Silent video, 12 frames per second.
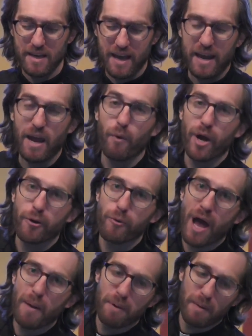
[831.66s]
And I want to
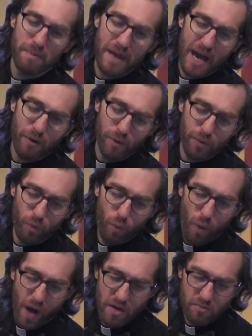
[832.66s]
wrap up now
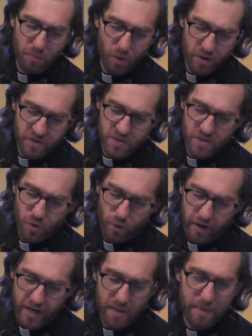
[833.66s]
with one more
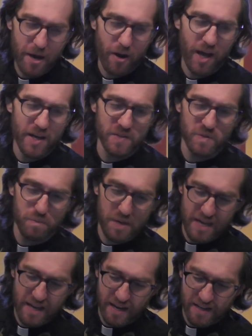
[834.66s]
story about us
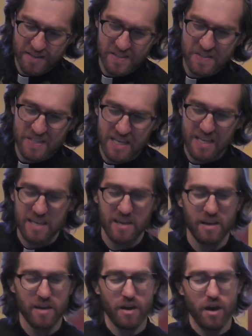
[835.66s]
being a city
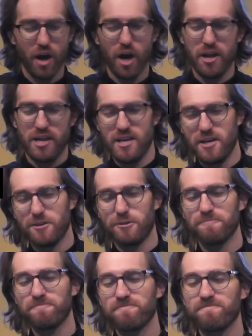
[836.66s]
on a hill.
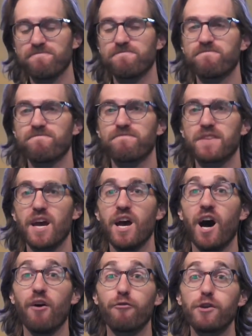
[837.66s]

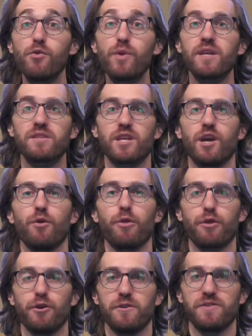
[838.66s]
A few weeks ago
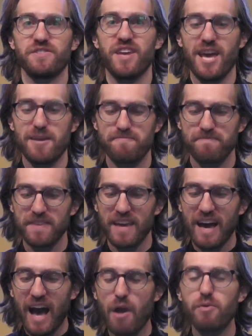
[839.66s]
Thursday,
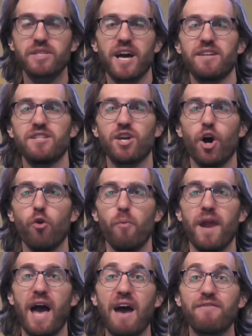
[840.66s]
I was at
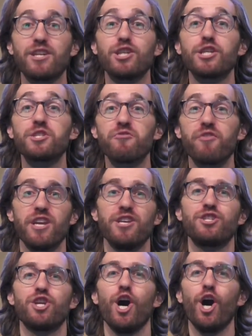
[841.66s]
Atonement having just
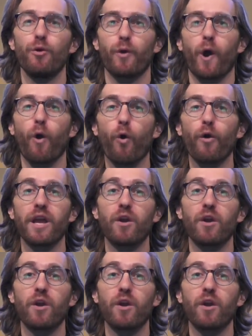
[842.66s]
finished recording